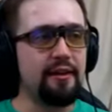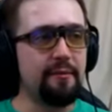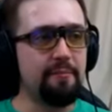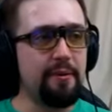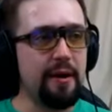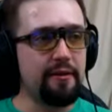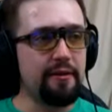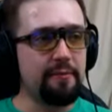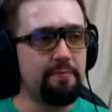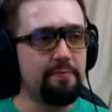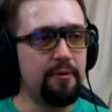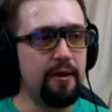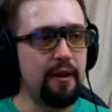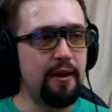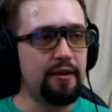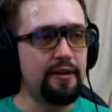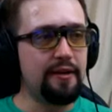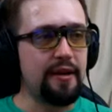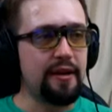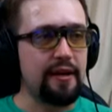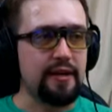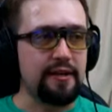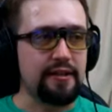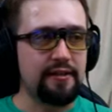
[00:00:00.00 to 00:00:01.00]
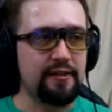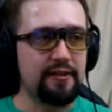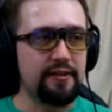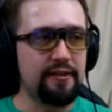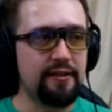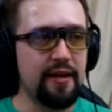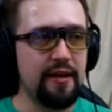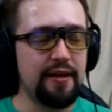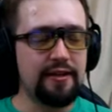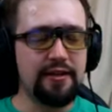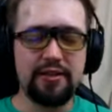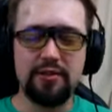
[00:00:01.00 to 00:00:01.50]
about the podcast.
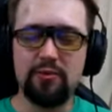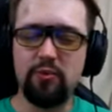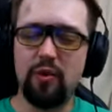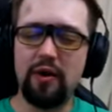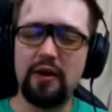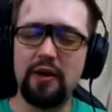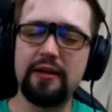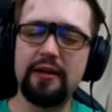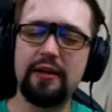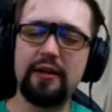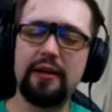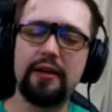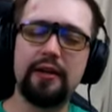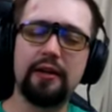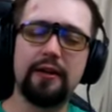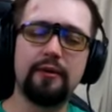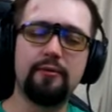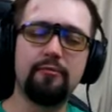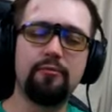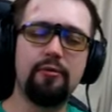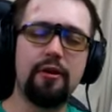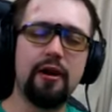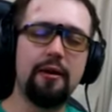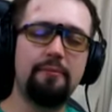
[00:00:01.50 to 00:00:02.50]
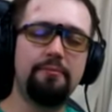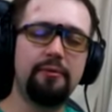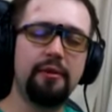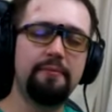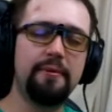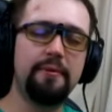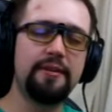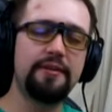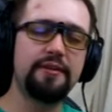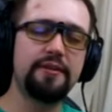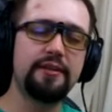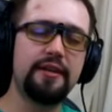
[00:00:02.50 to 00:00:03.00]
That's what Rob
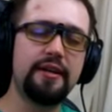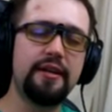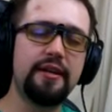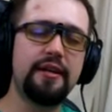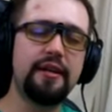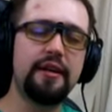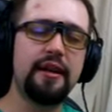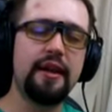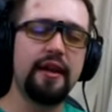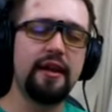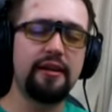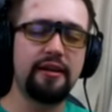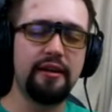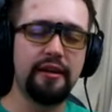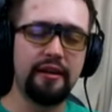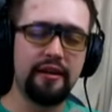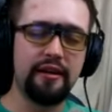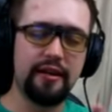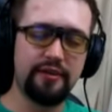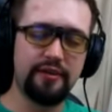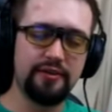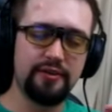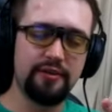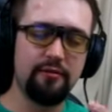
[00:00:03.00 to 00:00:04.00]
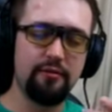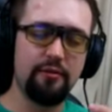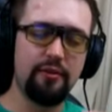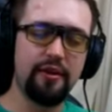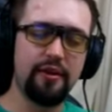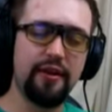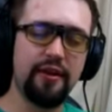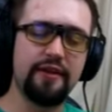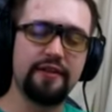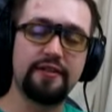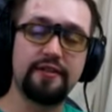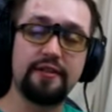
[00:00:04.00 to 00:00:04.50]
Lubinsky, aka Jensen
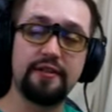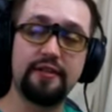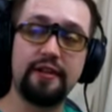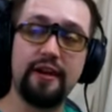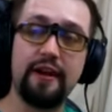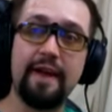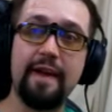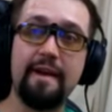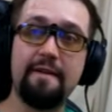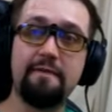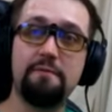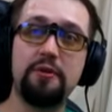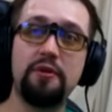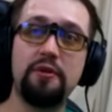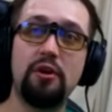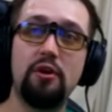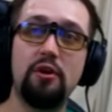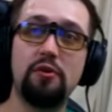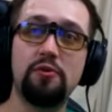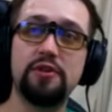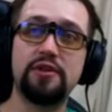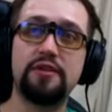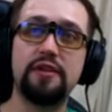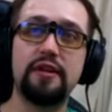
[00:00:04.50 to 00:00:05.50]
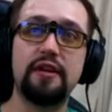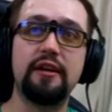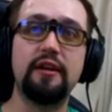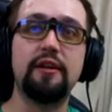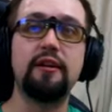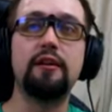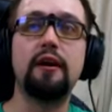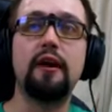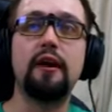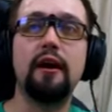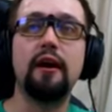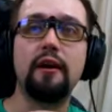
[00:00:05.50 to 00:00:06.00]
Organist, and I have been hosting
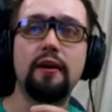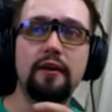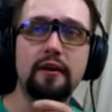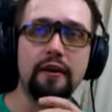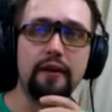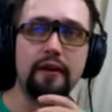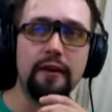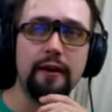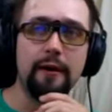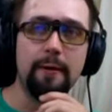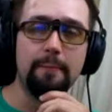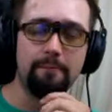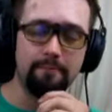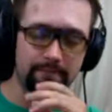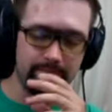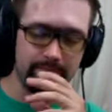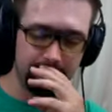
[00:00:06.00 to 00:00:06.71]
on